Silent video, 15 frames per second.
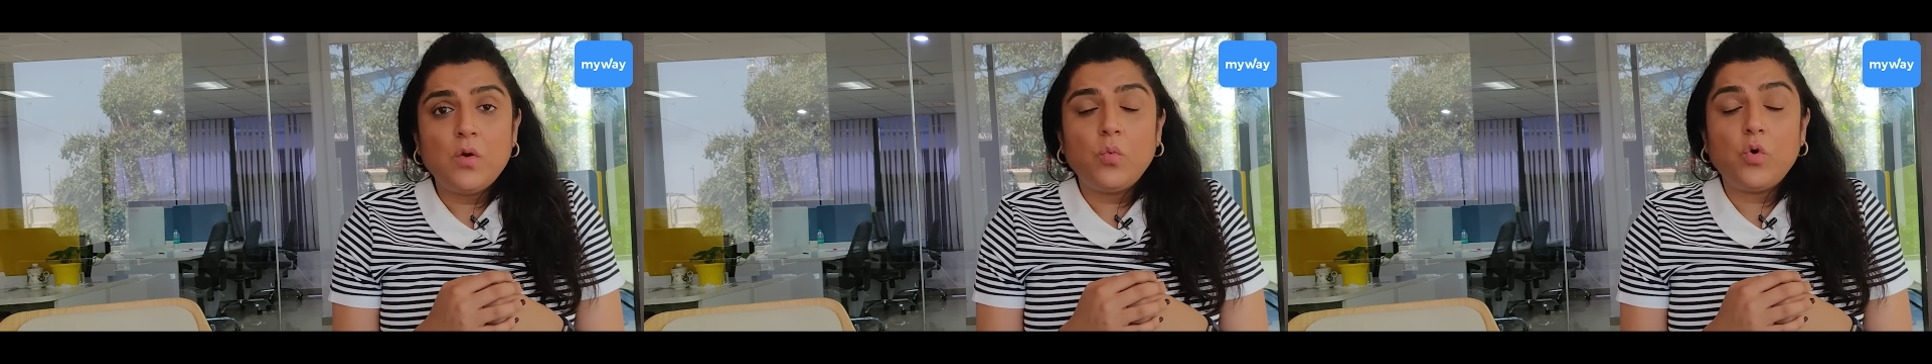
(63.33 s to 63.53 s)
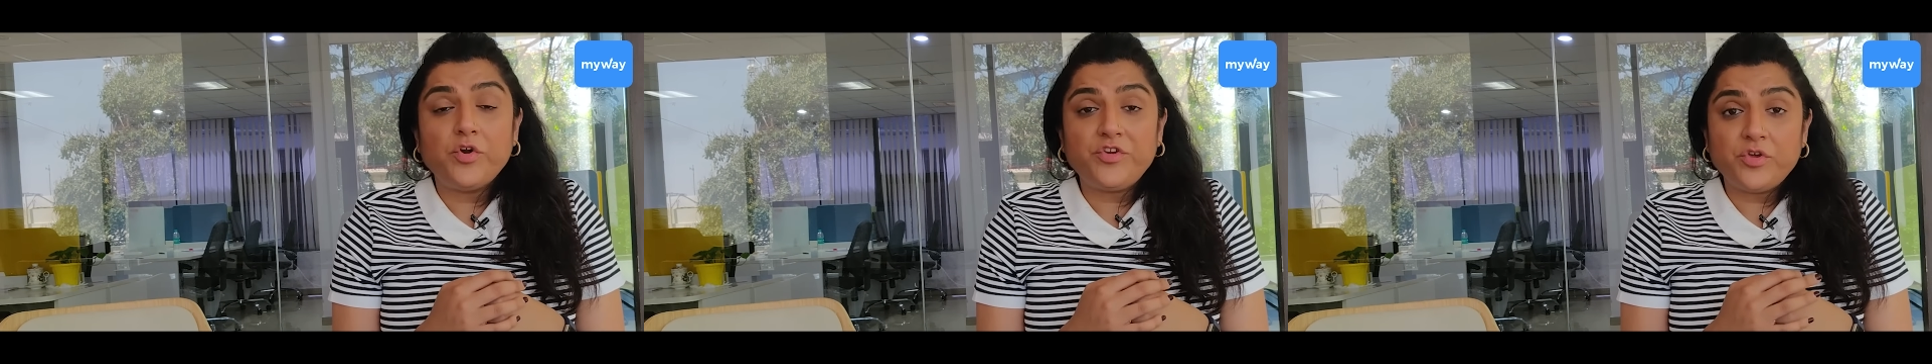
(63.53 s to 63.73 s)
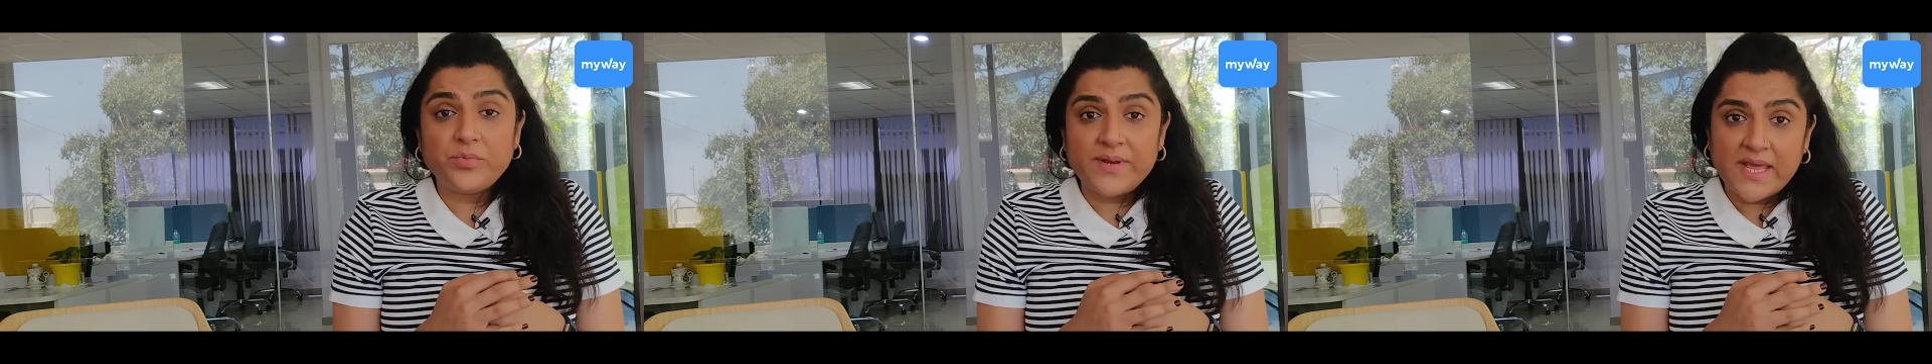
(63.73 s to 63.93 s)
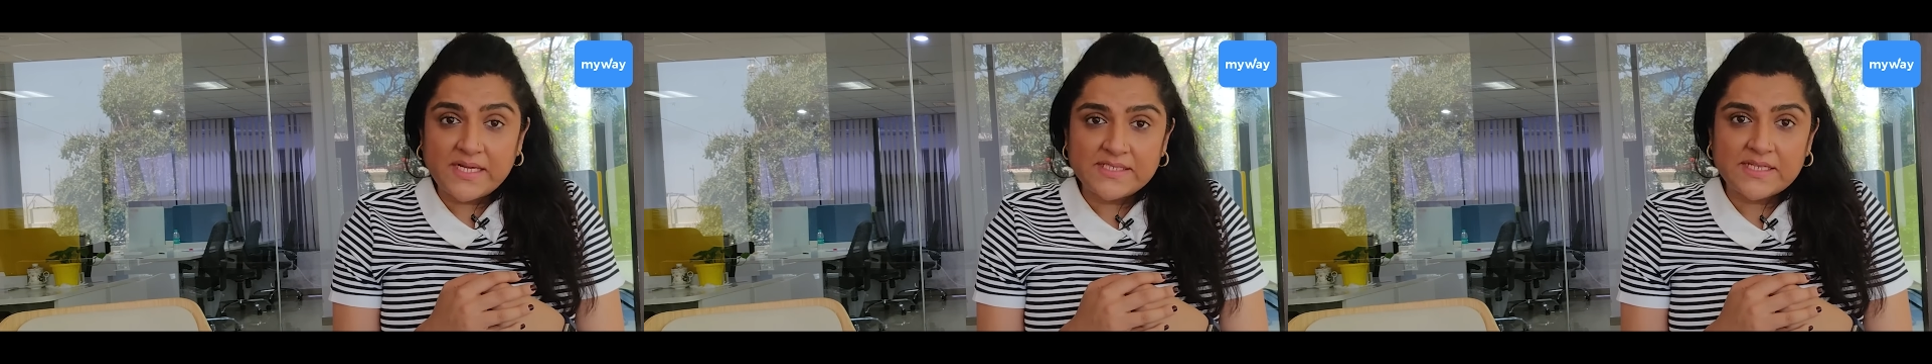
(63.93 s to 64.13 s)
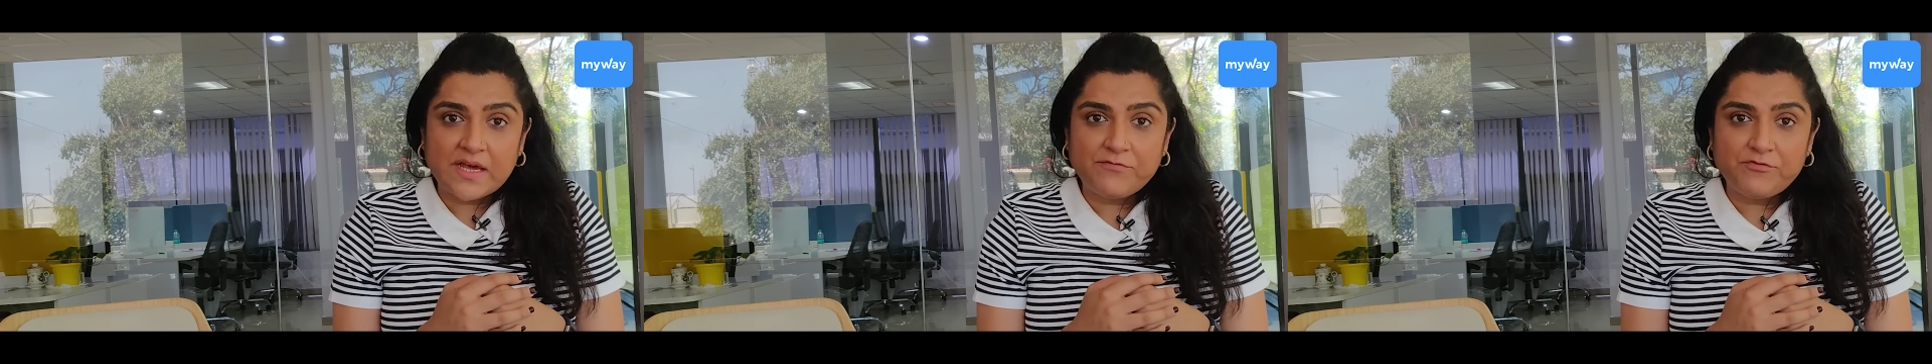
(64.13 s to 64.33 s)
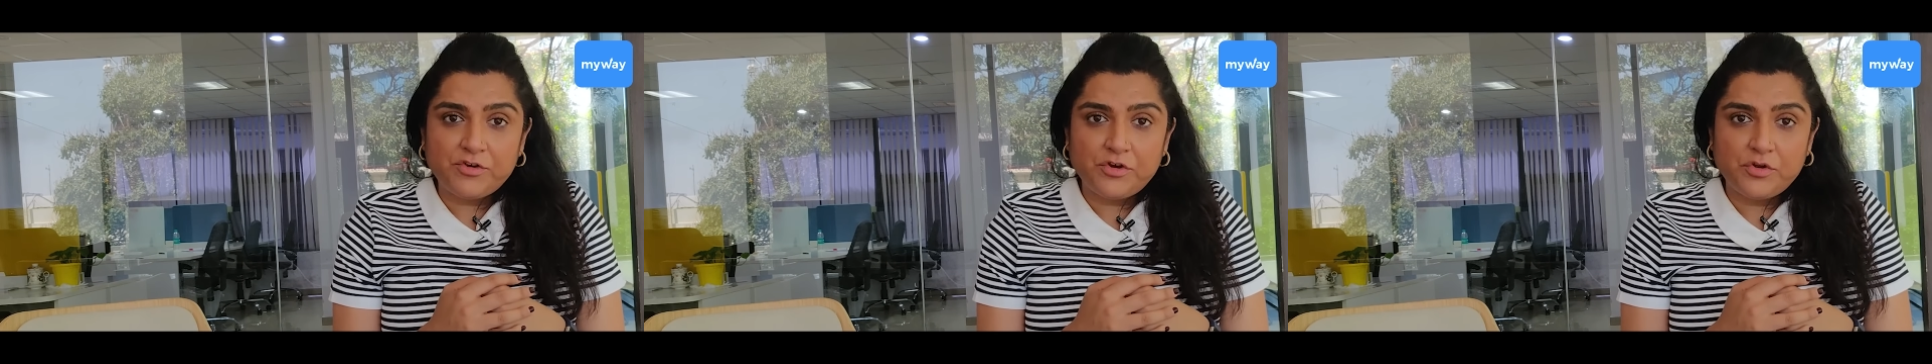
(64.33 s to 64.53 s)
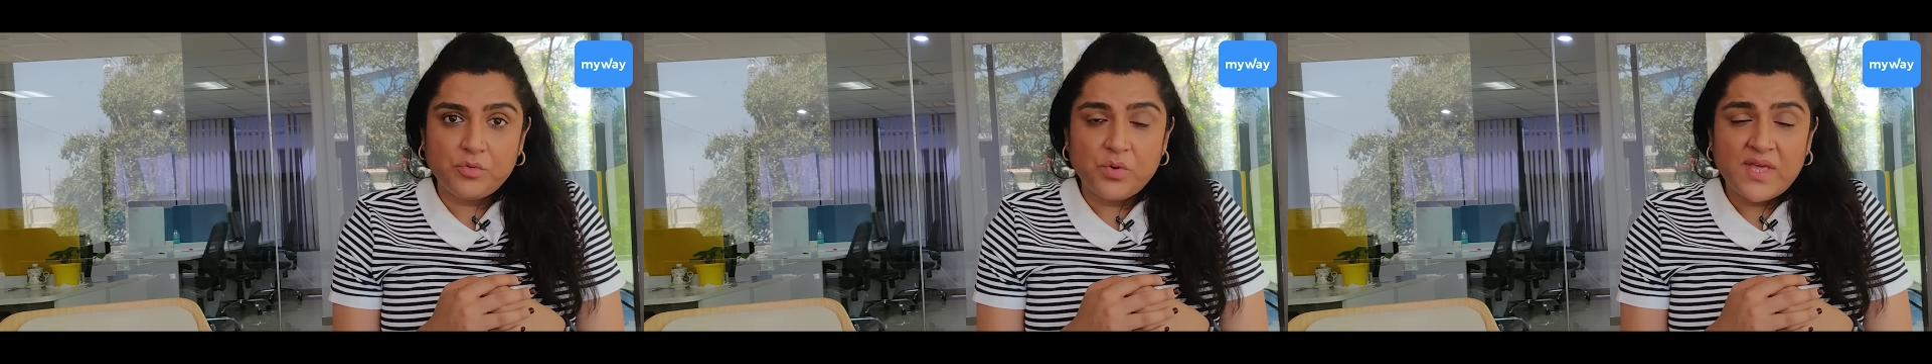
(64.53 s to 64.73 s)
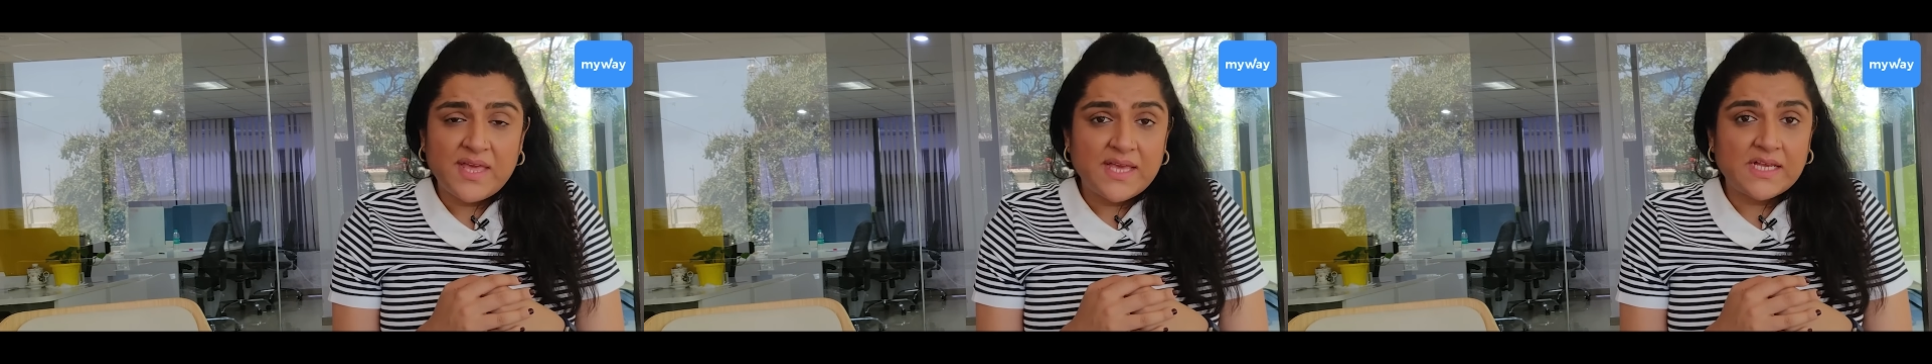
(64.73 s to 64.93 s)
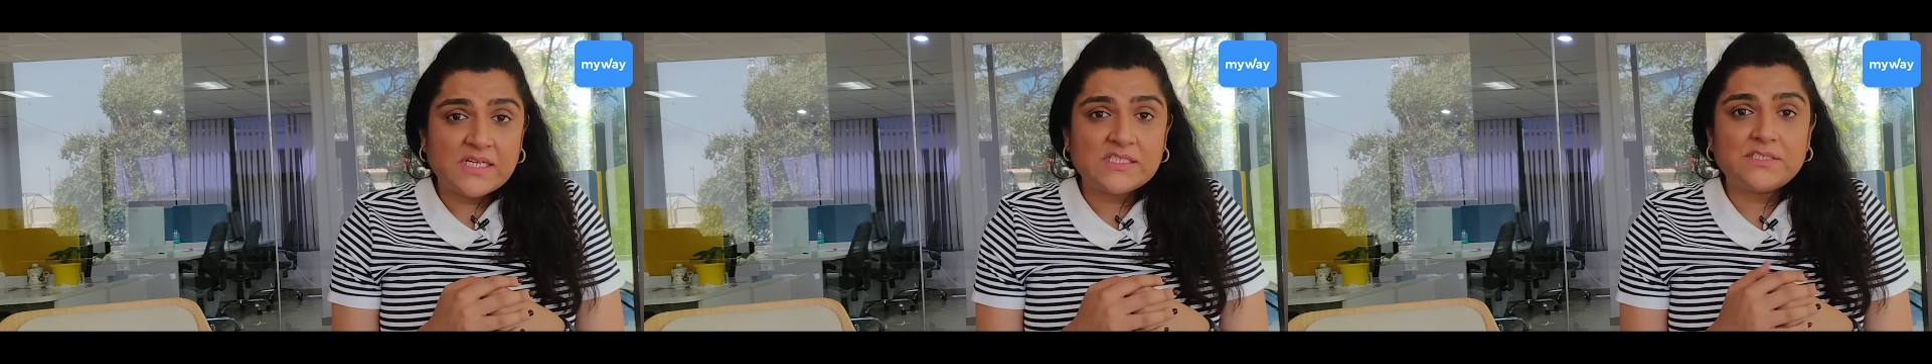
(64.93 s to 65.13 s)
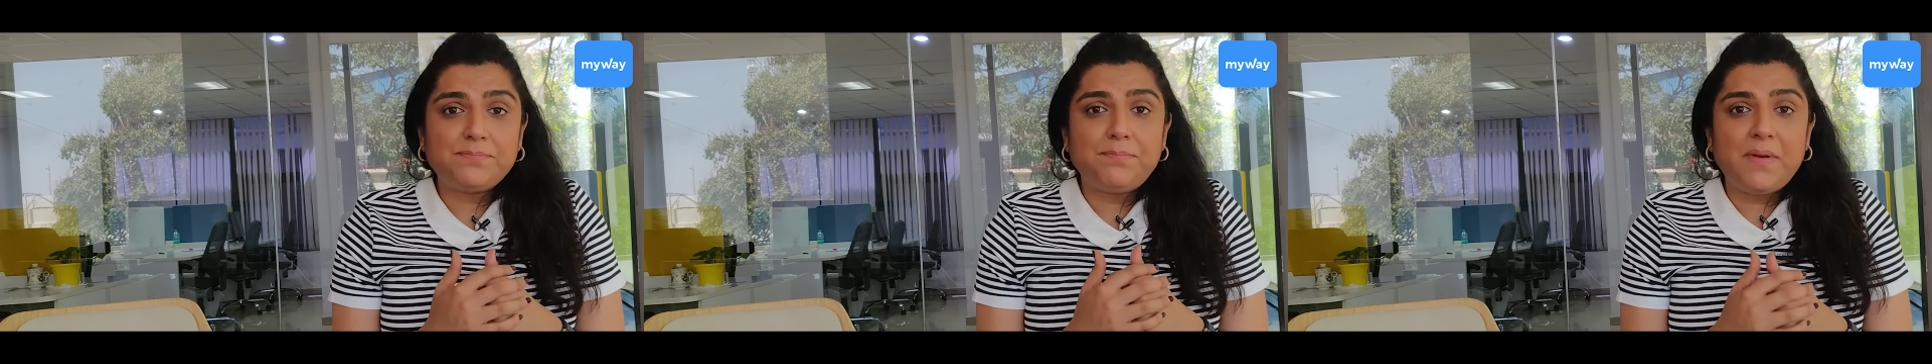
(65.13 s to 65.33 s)
What you next have to do
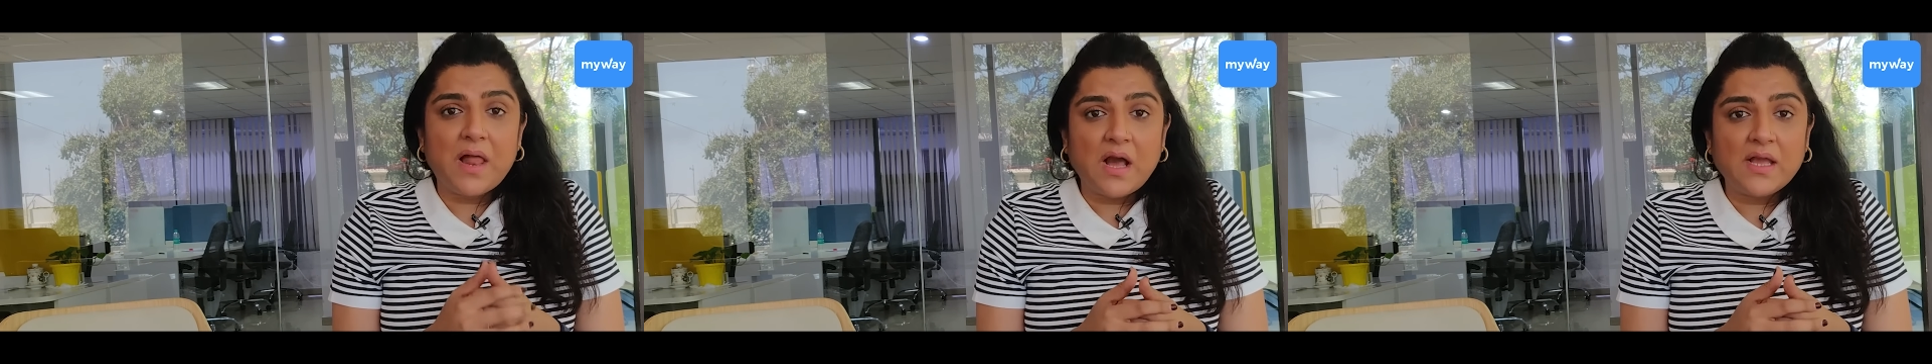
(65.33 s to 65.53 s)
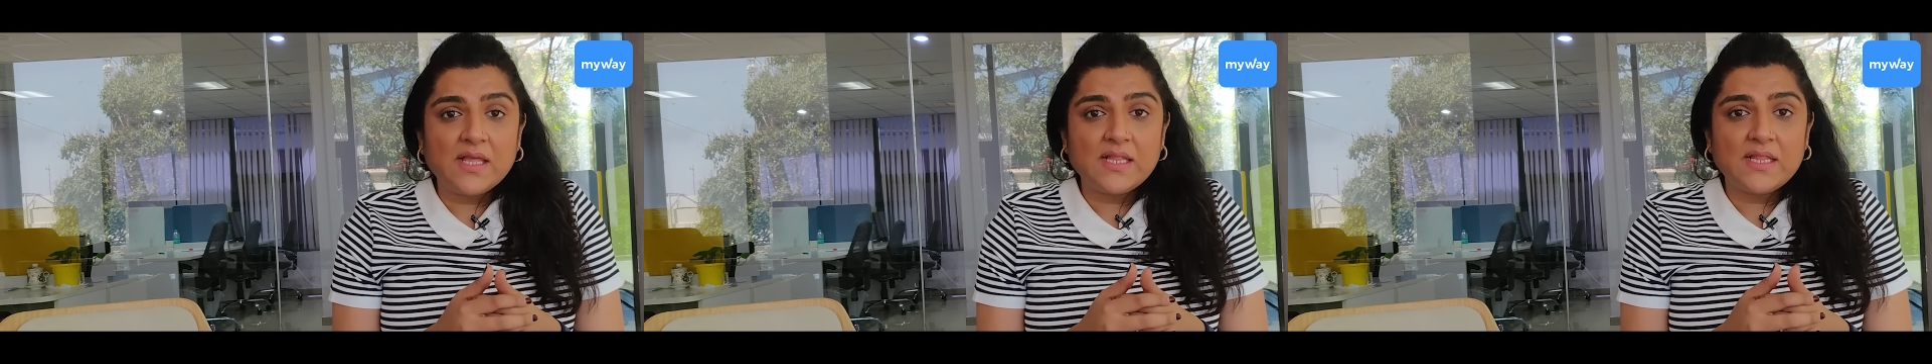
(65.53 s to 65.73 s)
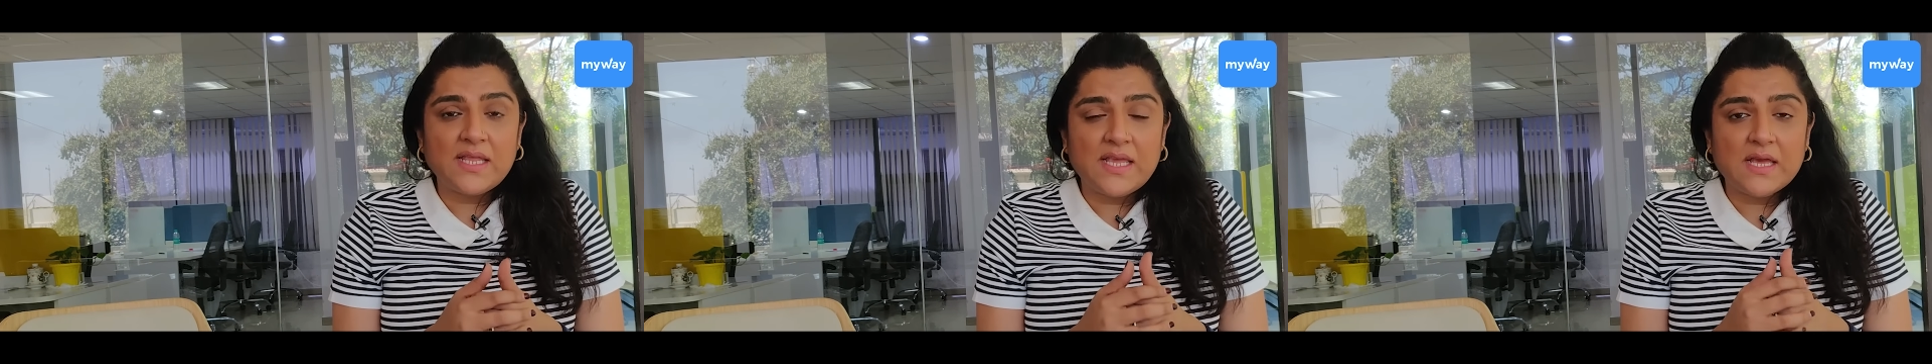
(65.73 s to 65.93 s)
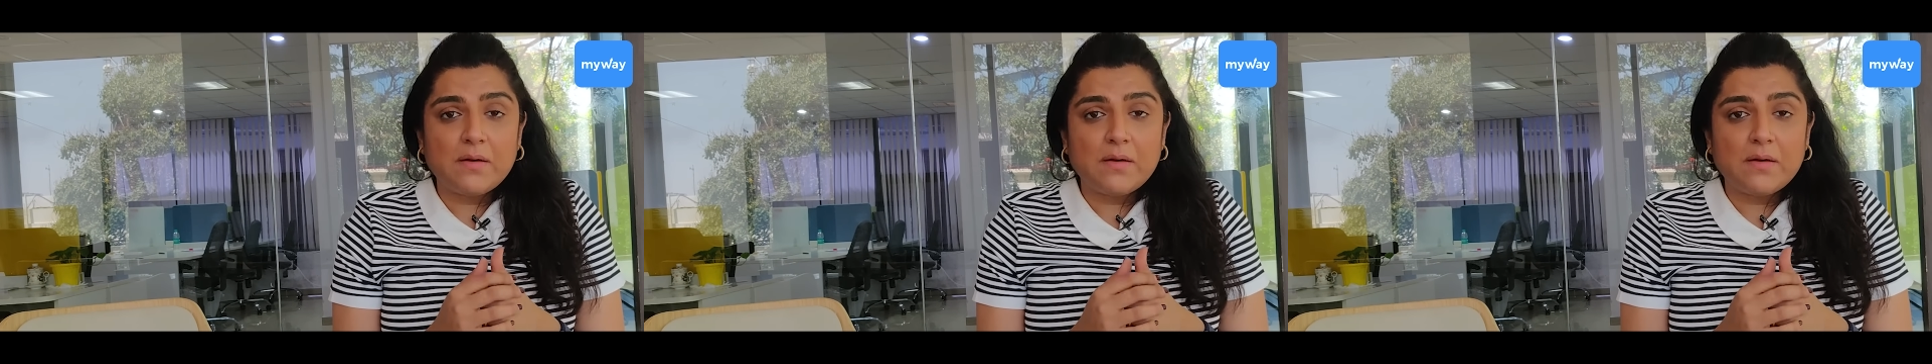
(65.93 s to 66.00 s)
is plug in the